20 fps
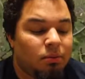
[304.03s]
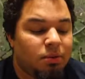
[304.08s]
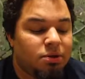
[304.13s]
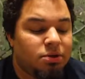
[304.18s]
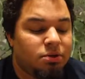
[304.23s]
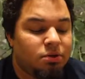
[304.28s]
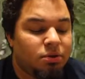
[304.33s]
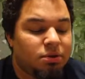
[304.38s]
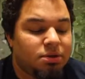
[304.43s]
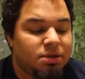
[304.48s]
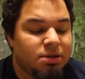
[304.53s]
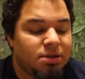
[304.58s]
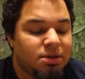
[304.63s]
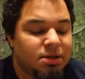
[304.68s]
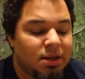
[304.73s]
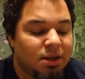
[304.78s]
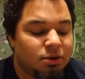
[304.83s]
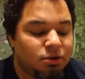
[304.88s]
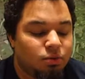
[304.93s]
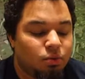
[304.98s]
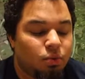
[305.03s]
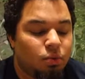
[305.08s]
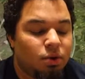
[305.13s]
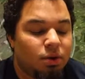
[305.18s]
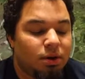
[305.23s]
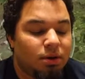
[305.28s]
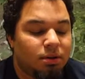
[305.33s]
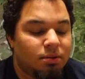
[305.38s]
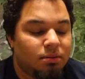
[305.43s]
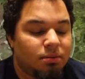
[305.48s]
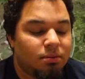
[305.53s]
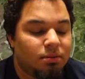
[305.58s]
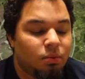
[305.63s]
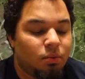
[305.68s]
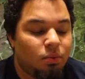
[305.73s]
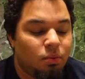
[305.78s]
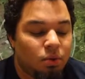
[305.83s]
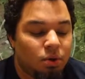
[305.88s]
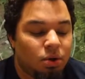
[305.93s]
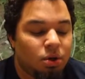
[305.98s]
resource is wood.
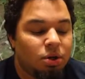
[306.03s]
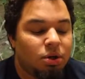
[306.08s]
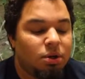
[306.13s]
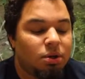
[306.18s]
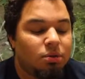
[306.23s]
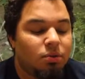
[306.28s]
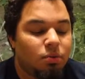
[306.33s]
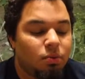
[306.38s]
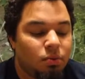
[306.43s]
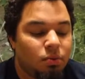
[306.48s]
Wood.